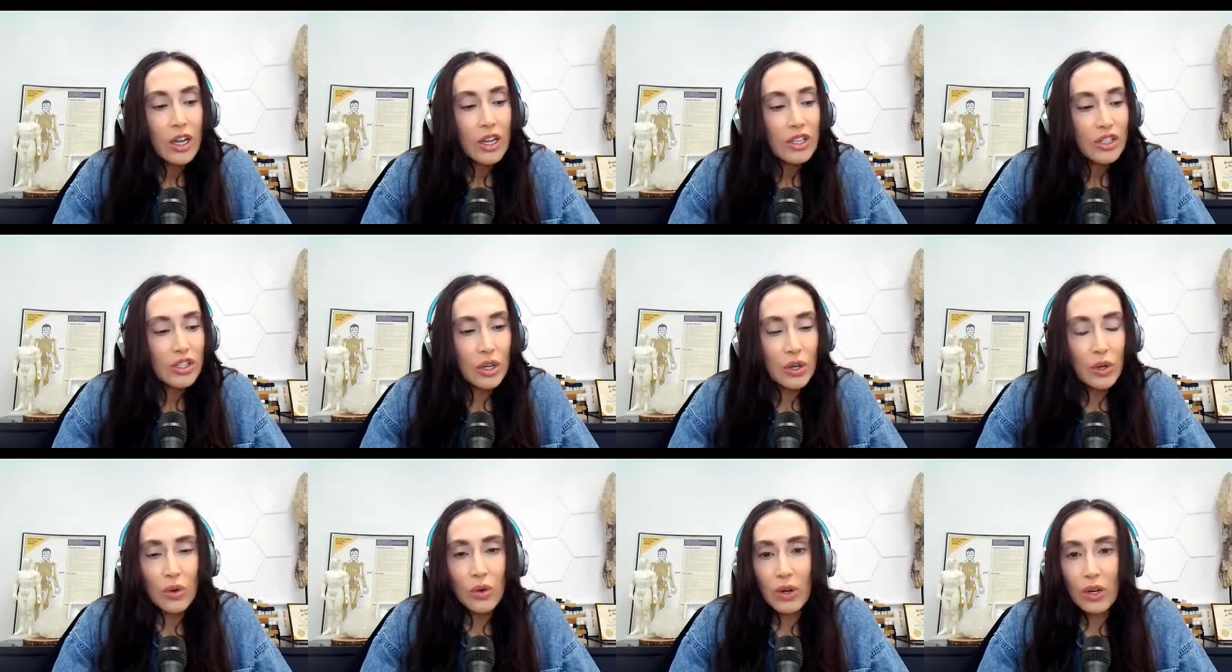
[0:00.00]

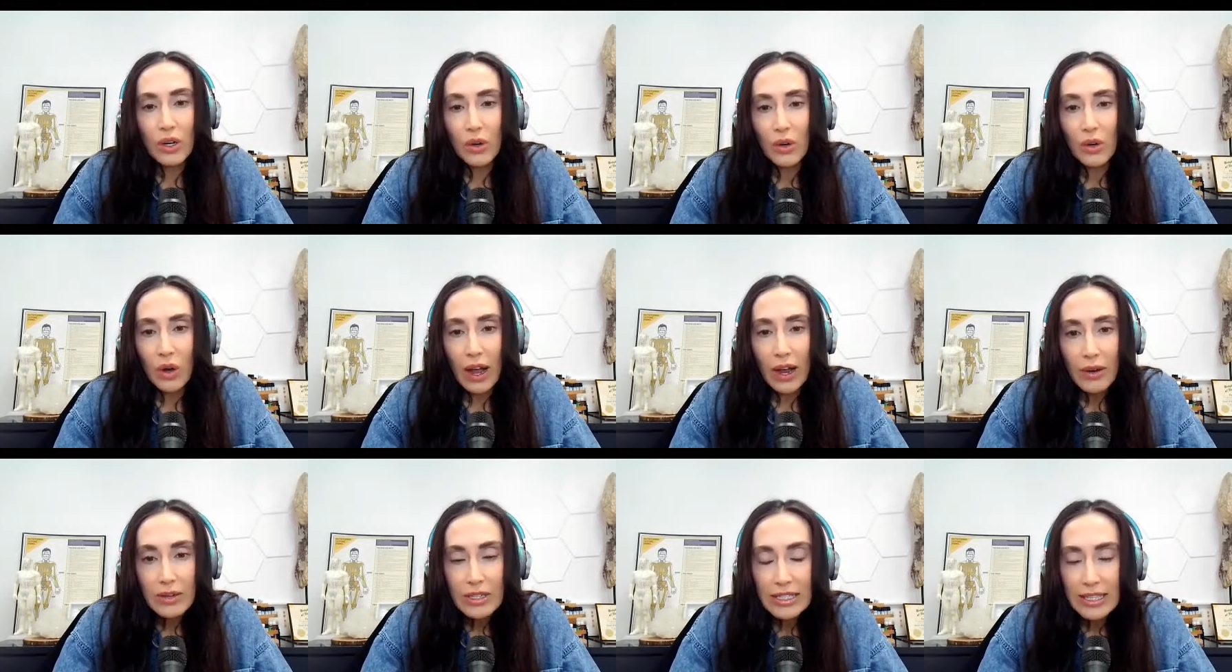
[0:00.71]
So I
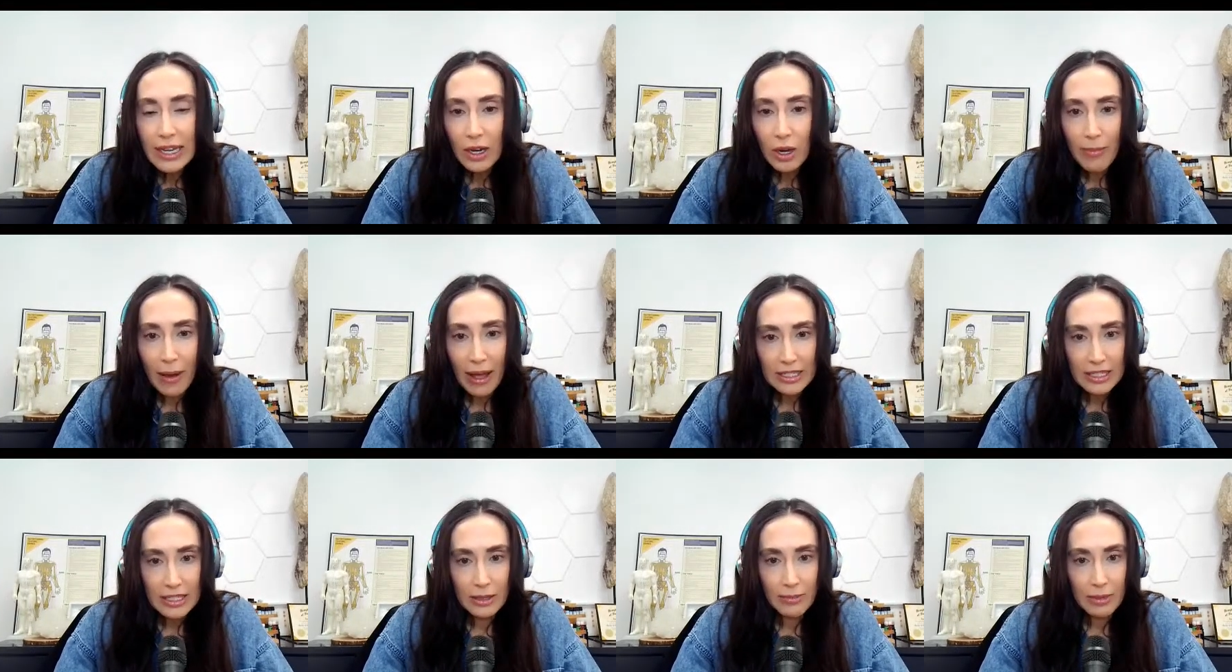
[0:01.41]
always say go back
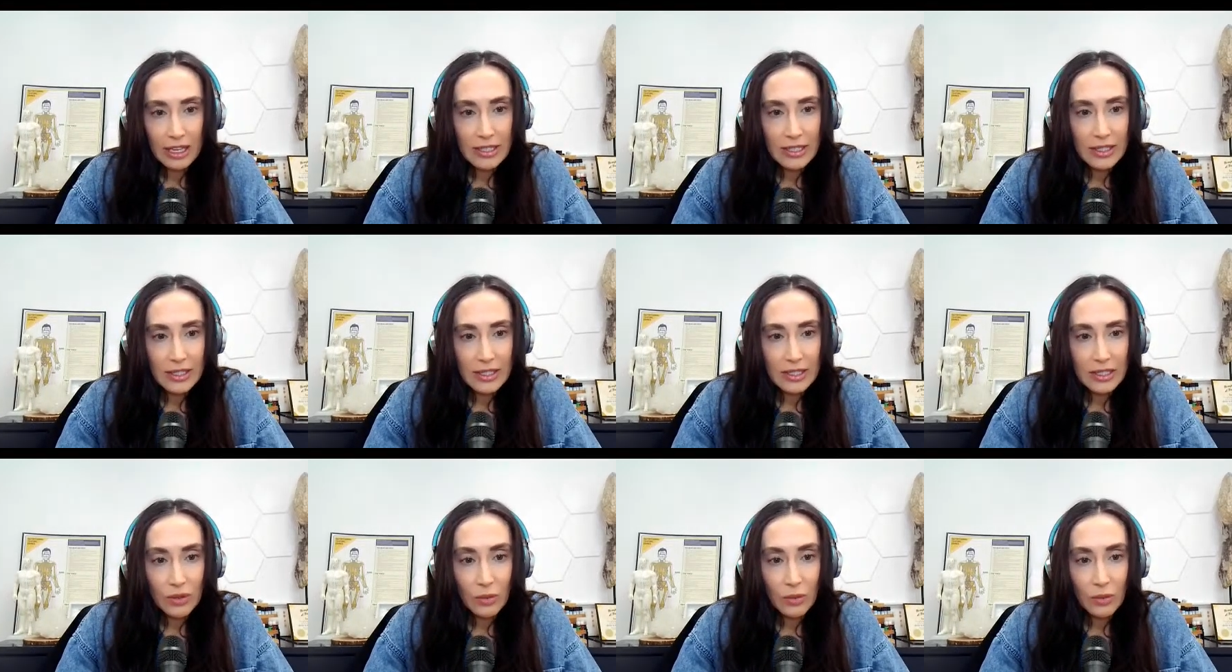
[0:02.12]
to the basics.